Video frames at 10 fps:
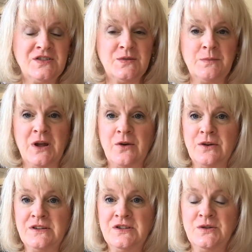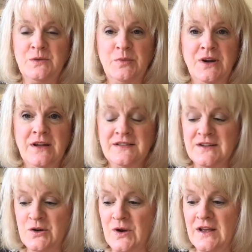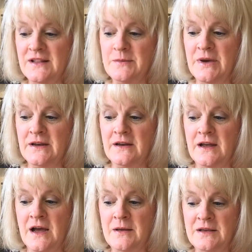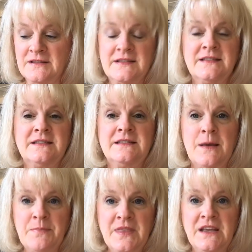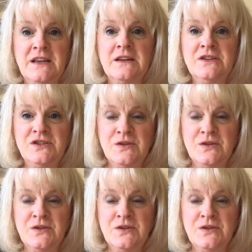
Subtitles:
so I'm not going to pronounce it correctly, but it's something